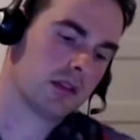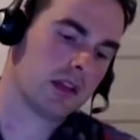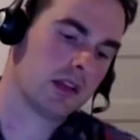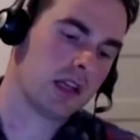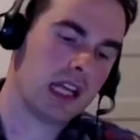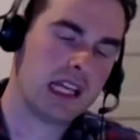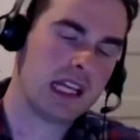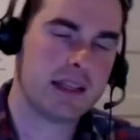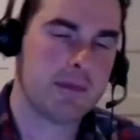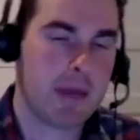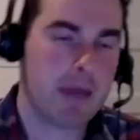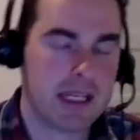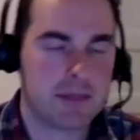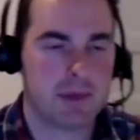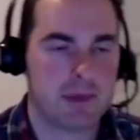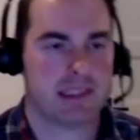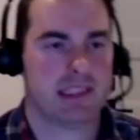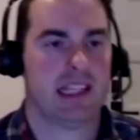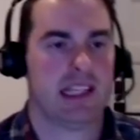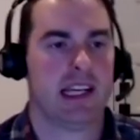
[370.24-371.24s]
Uh, it makes me
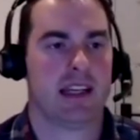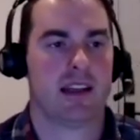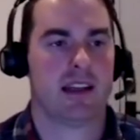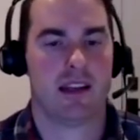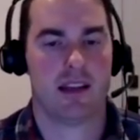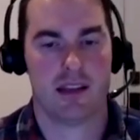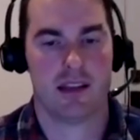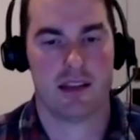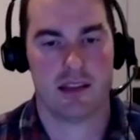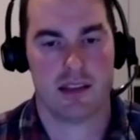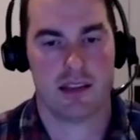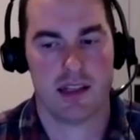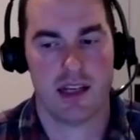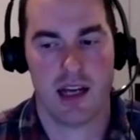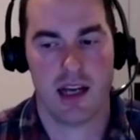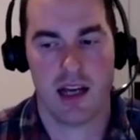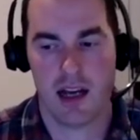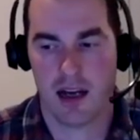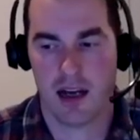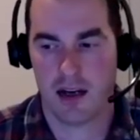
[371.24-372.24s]
sick.
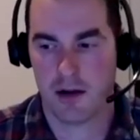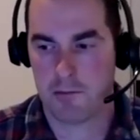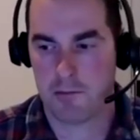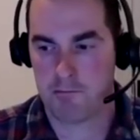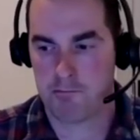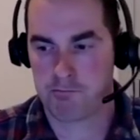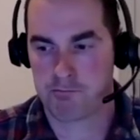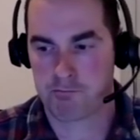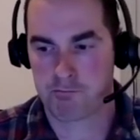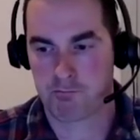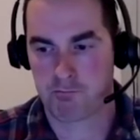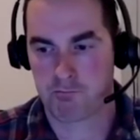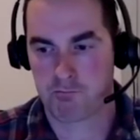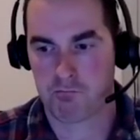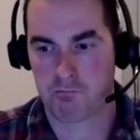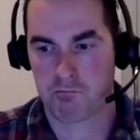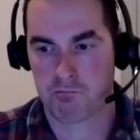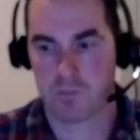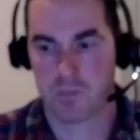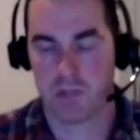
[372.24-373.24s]
Um,
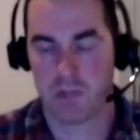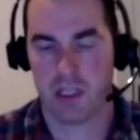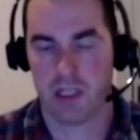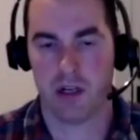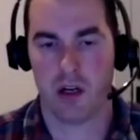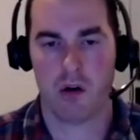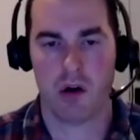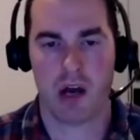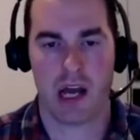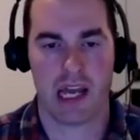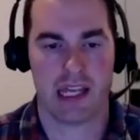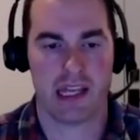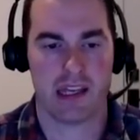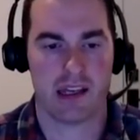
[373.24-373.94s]
you know, I